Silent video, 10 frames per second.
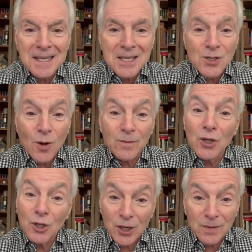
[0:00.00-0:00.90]
So if you're
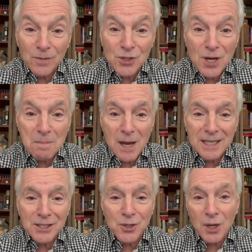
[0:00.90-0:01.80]
looking for
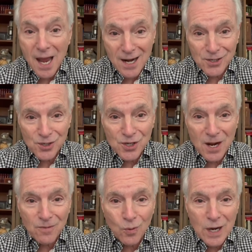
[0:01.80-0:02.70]
somebody to align
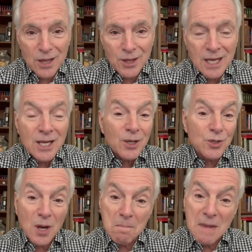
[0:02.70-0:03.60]
yourself with who's
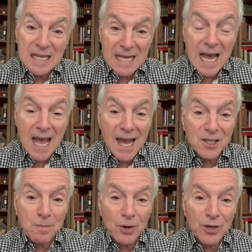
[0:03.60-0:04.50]
a media
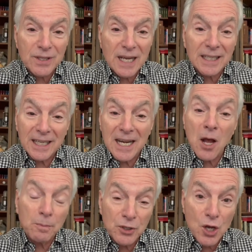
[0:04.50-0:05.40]
expert and can
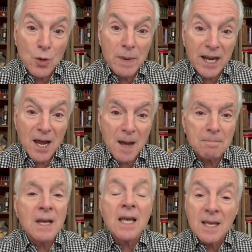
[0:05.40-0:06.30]
help you
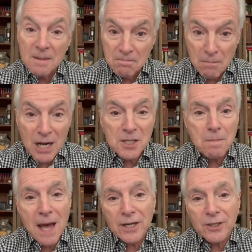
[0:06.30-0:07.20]
become much
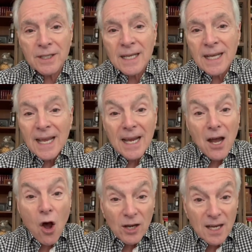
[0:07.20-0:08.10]
better
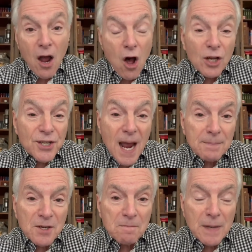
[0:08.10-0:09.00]
on all
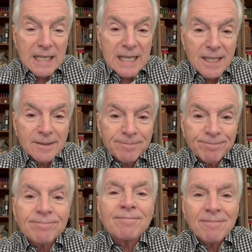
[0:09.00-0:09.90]
types of media,
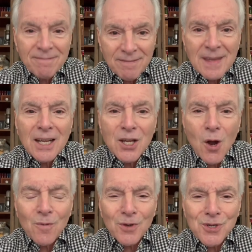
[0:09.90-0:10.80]

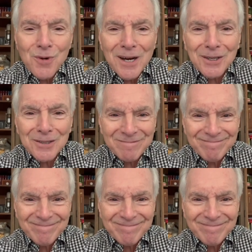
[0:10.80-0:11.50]
go for Triggrer.